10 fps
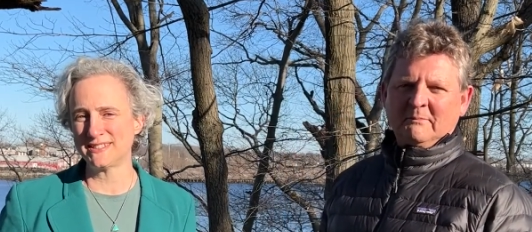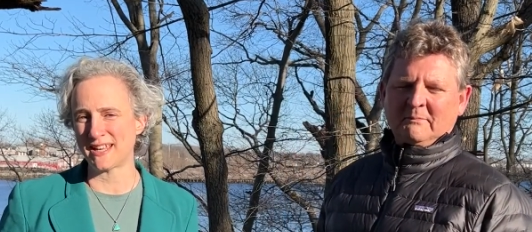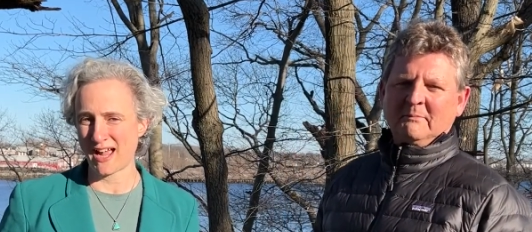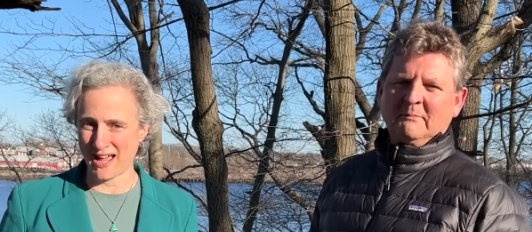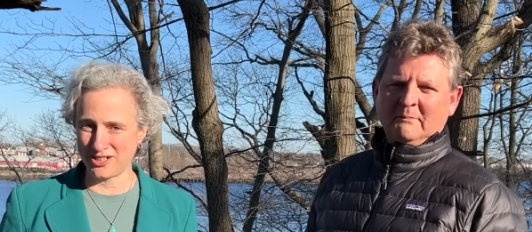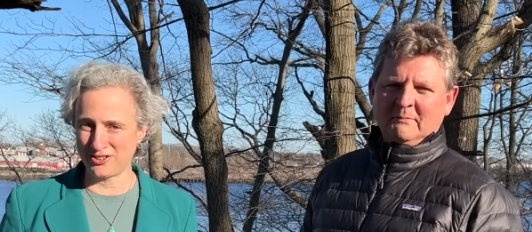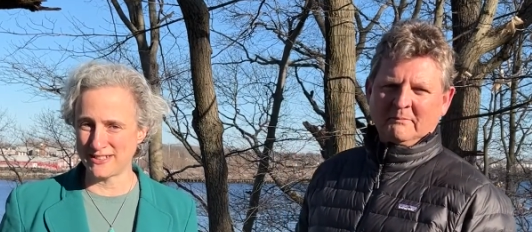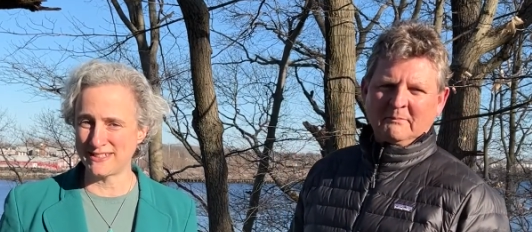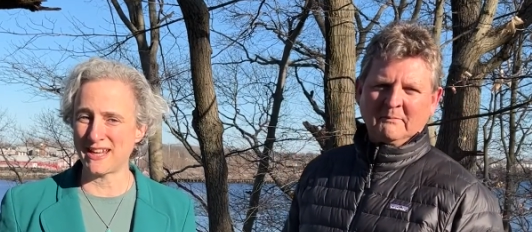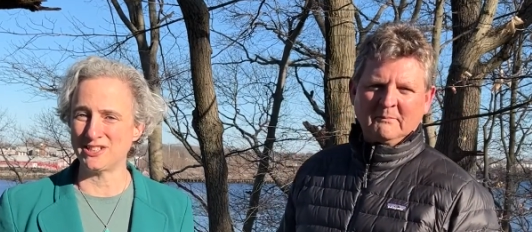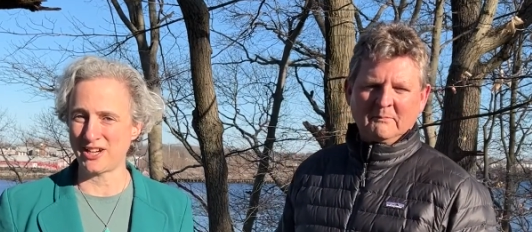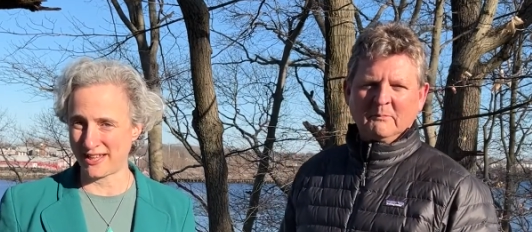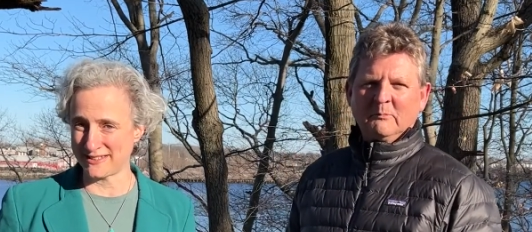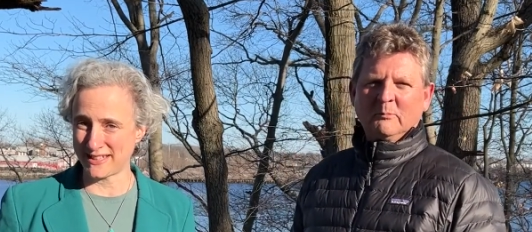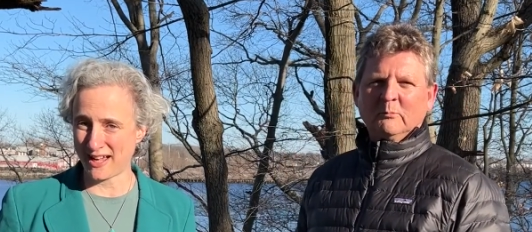Speaker 1: psychiatrist, and
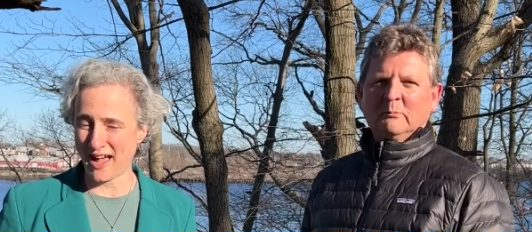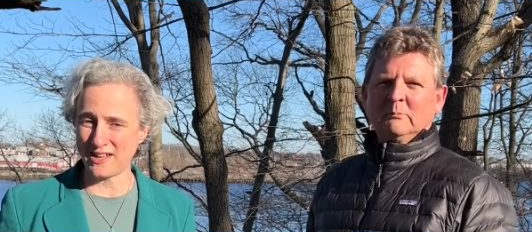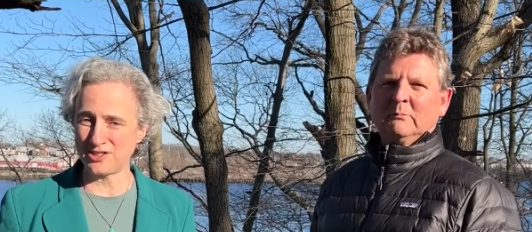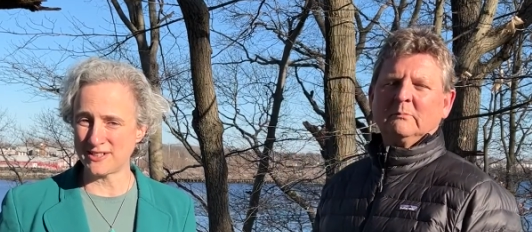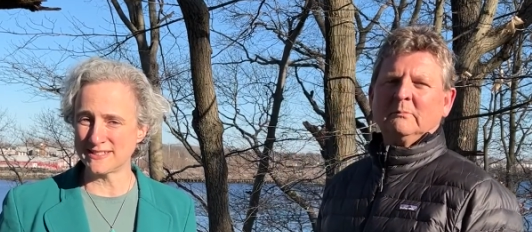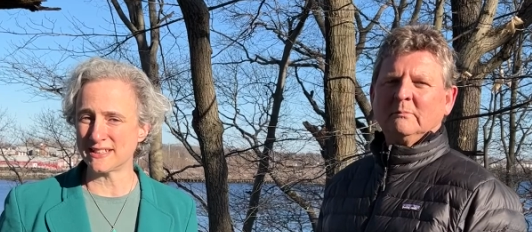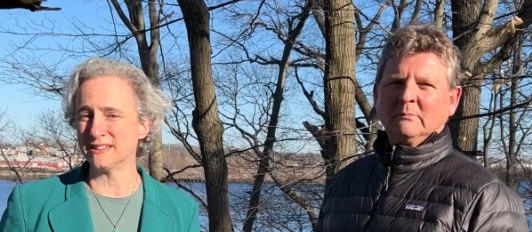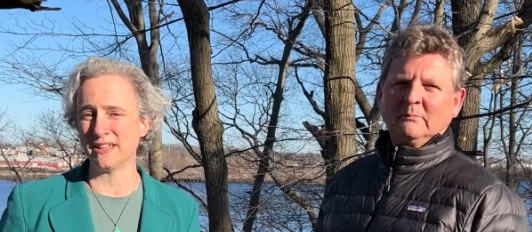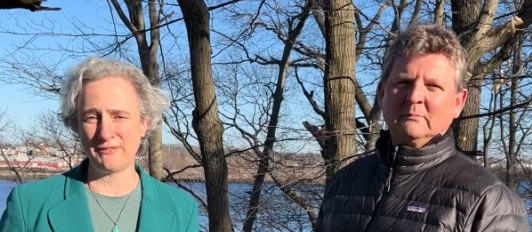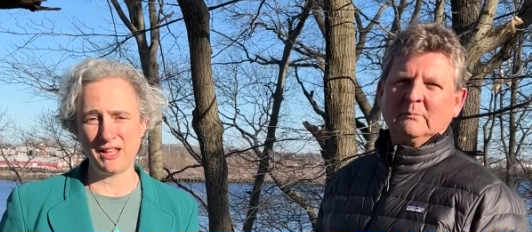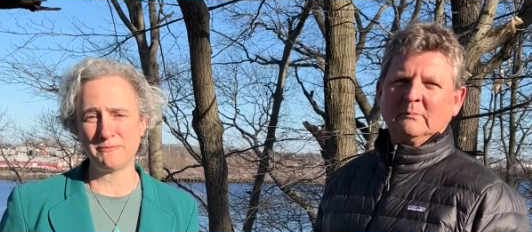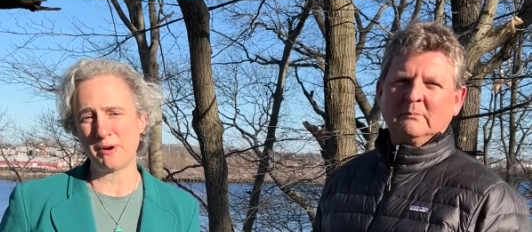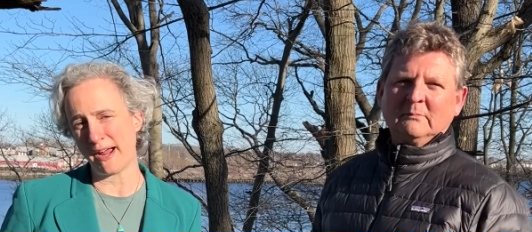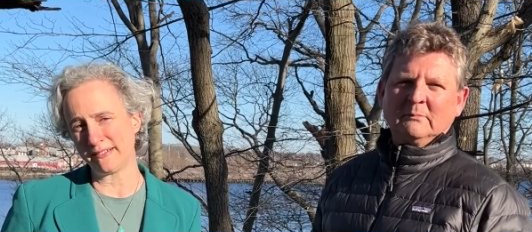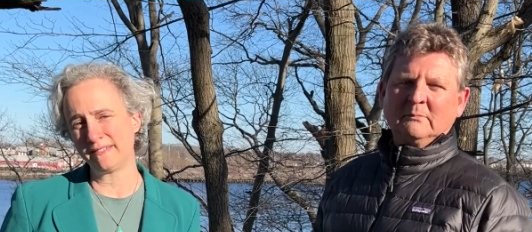child psychiatrist living and
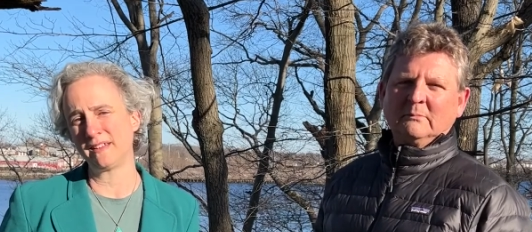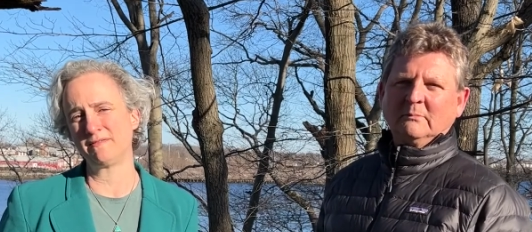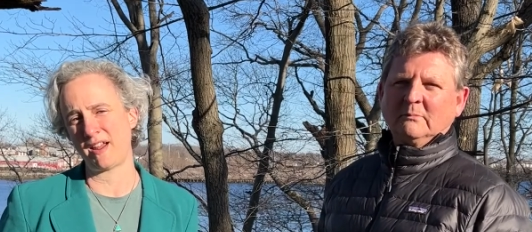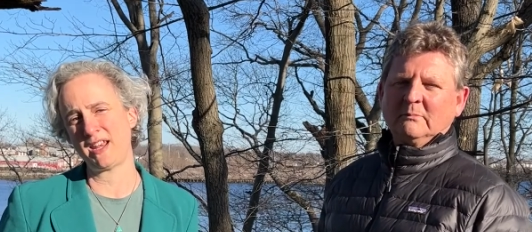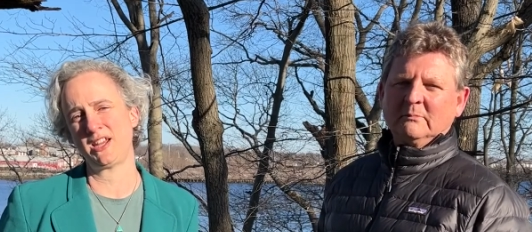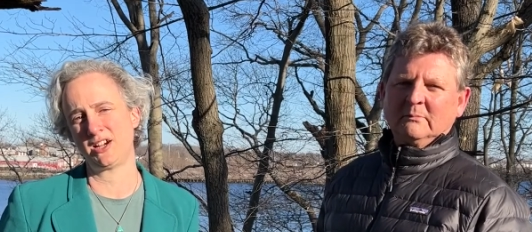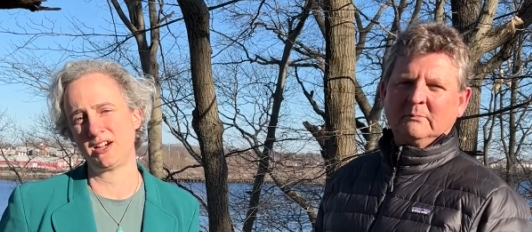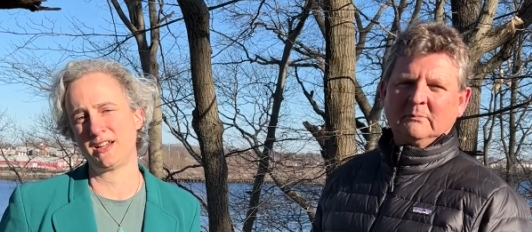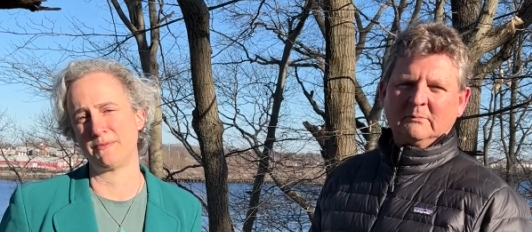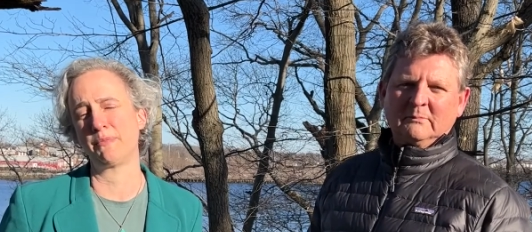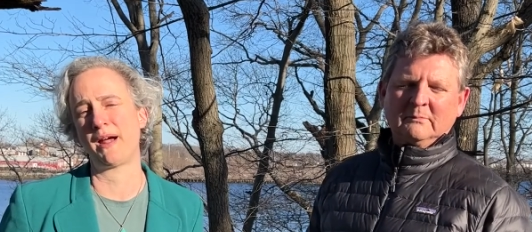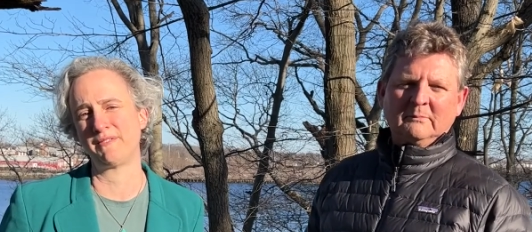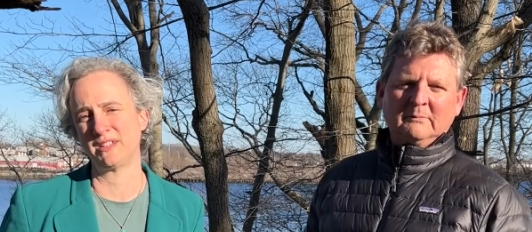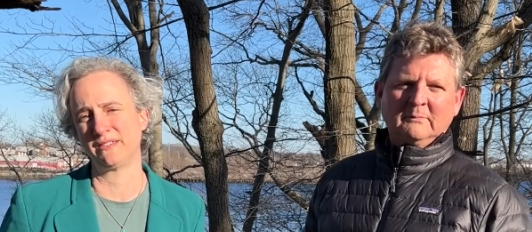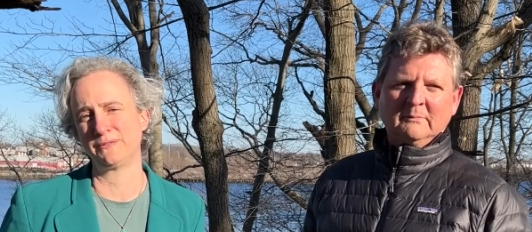practicing right here in
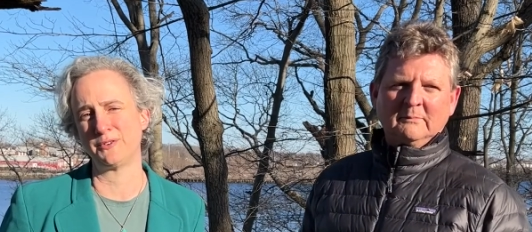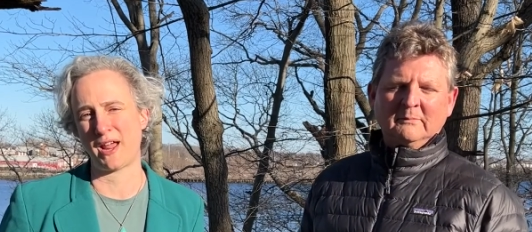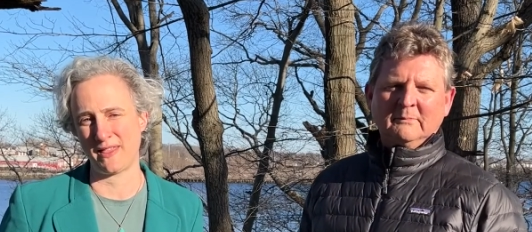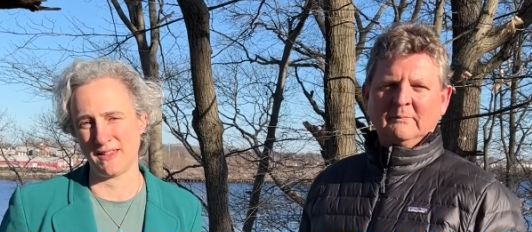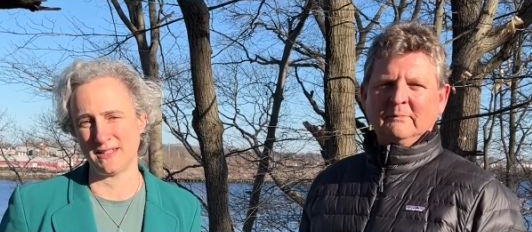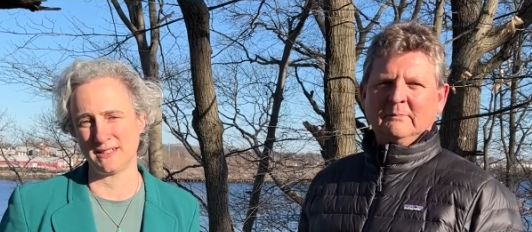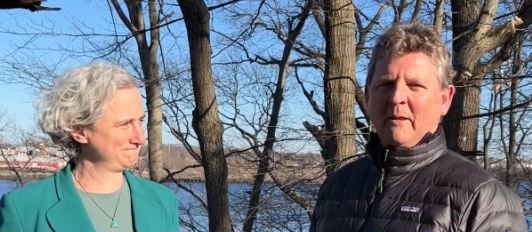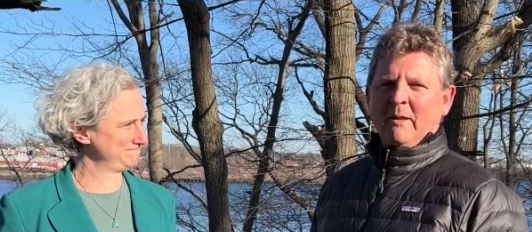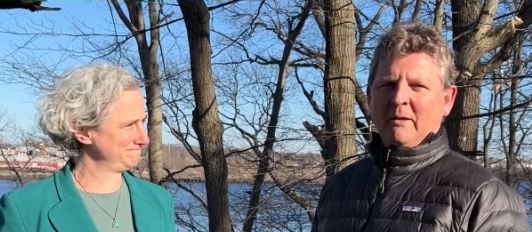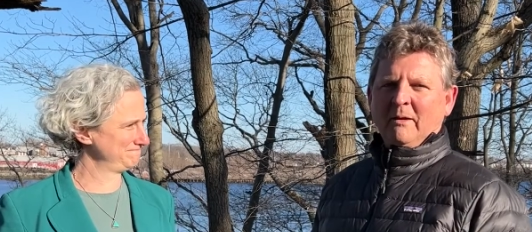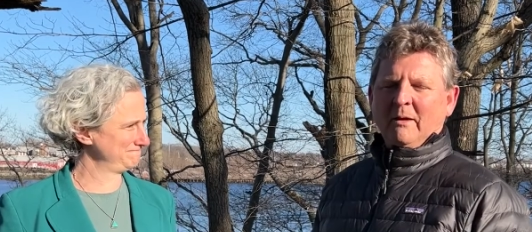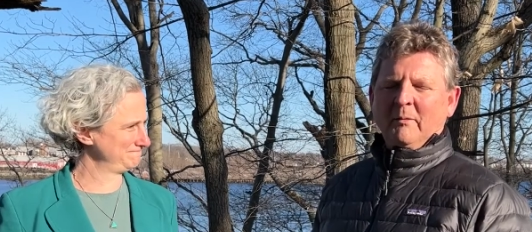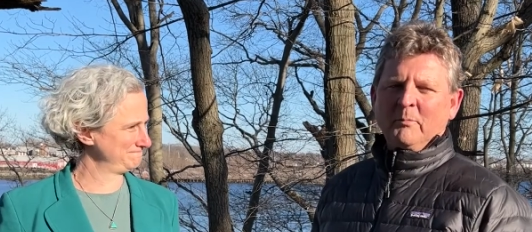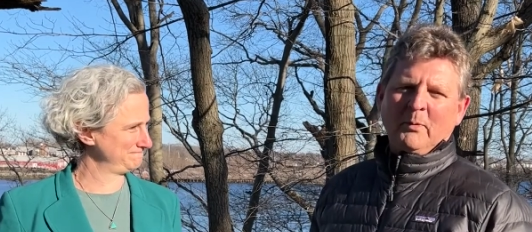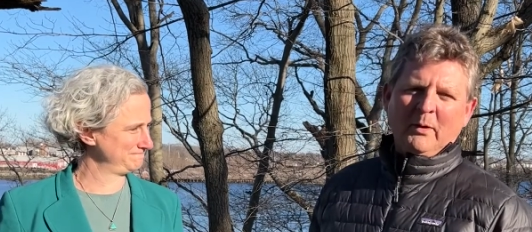Providence, Rhode Island.
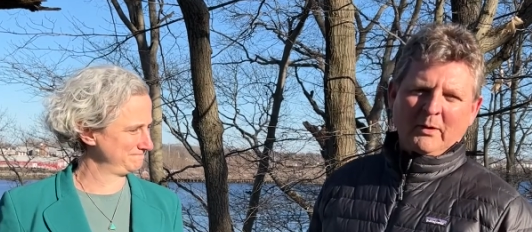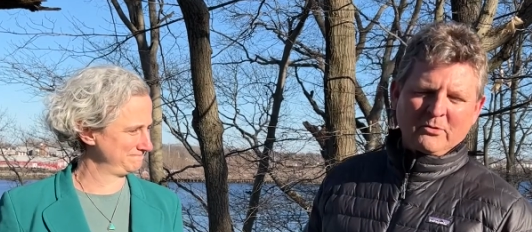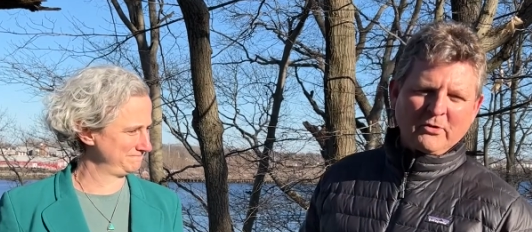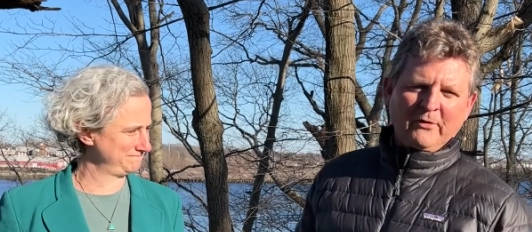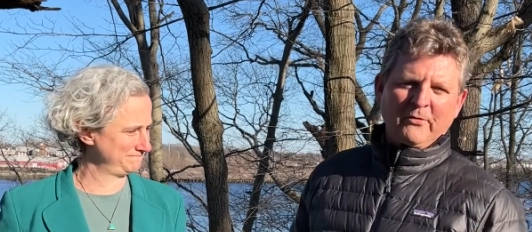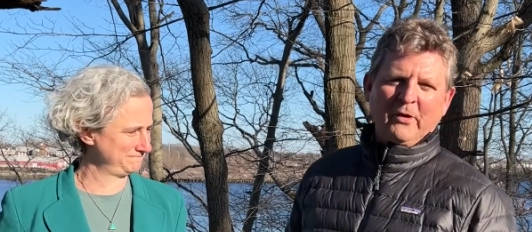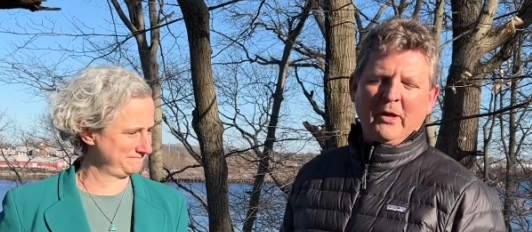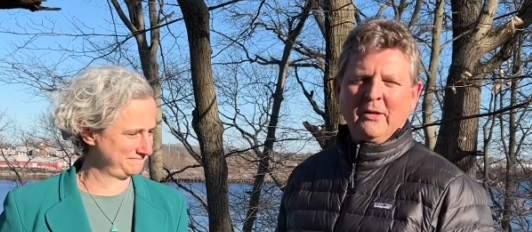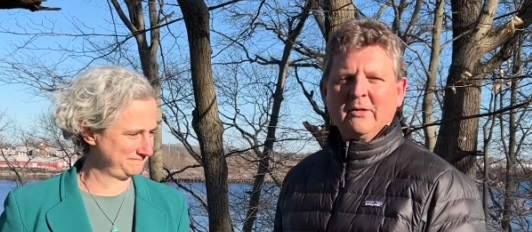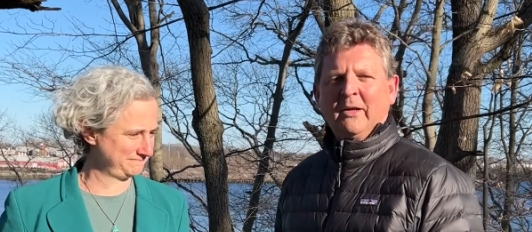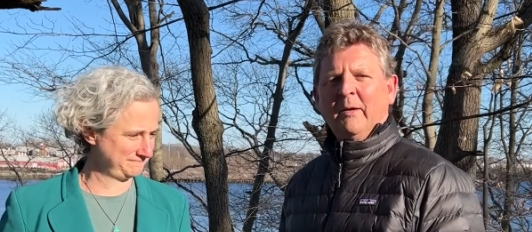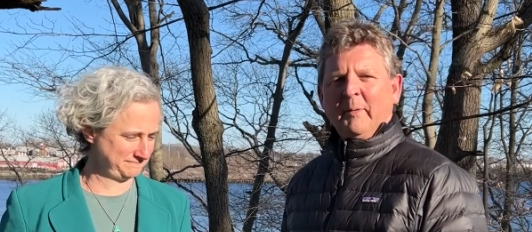
Speaker 2: I'm uh, Jeffrey Hunt. I'm